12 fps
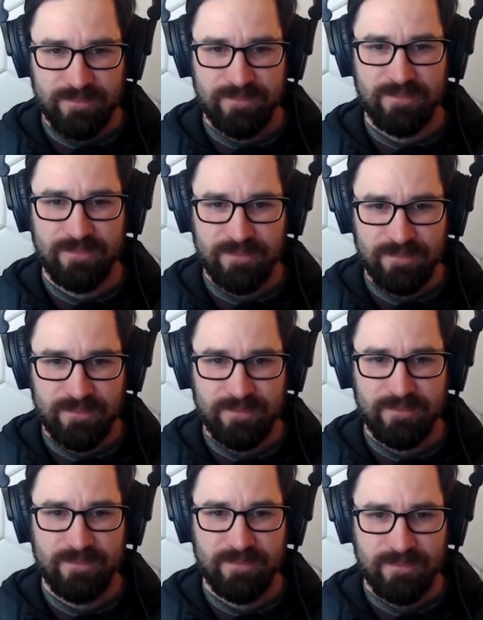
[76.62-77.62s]

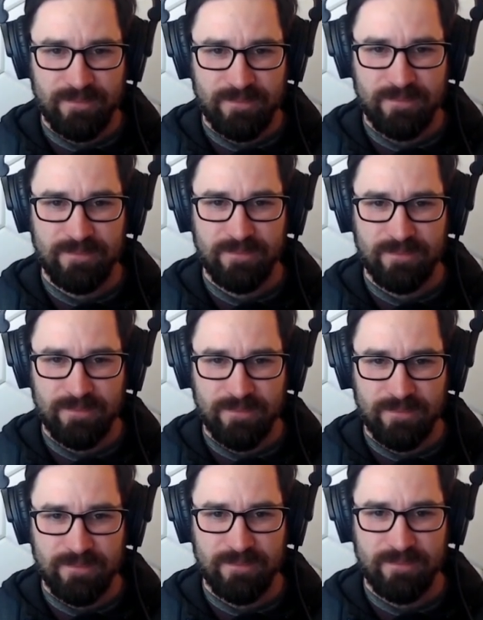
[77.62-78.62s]

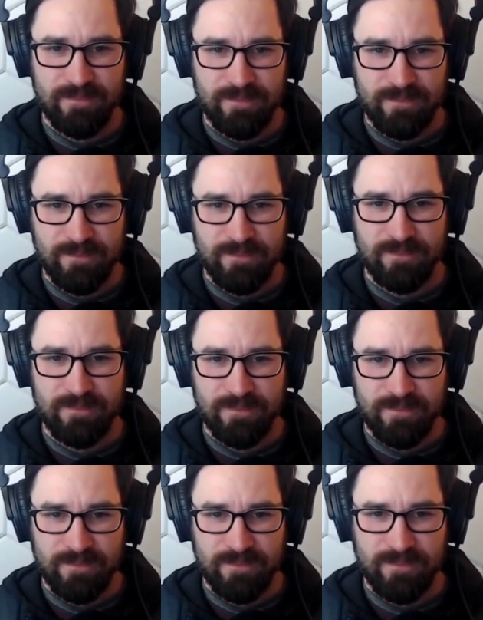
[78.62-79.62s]

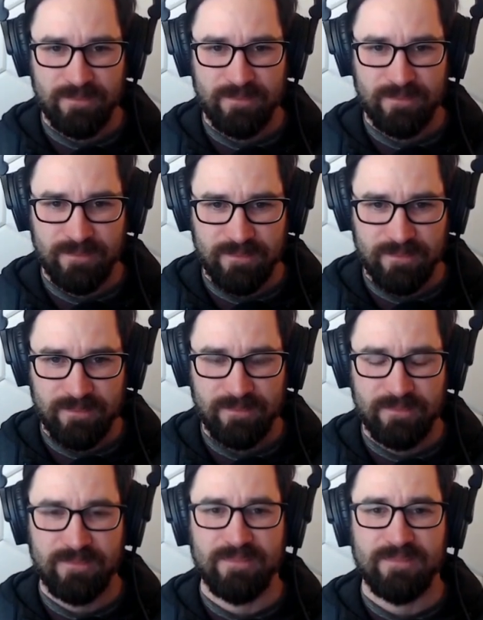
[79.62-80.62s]

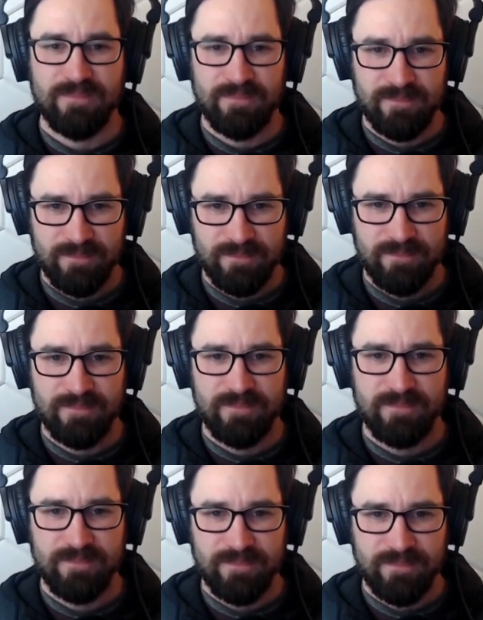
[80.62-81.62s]

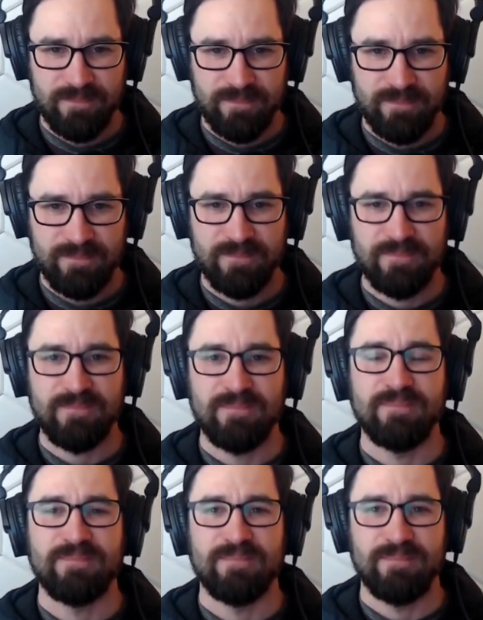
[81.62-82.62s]

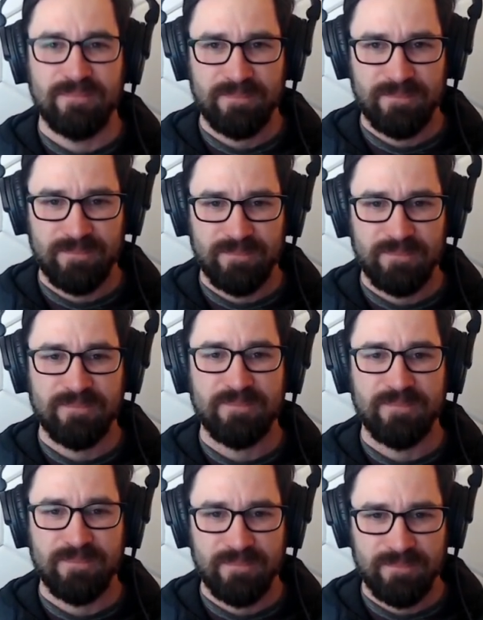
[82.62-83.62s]

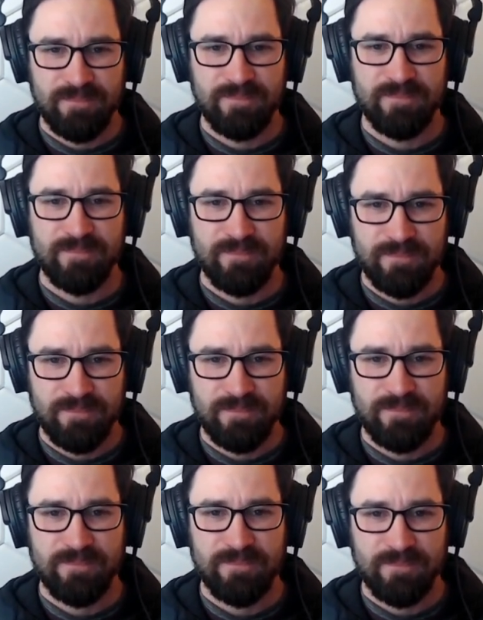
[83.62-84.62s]
(not speaking)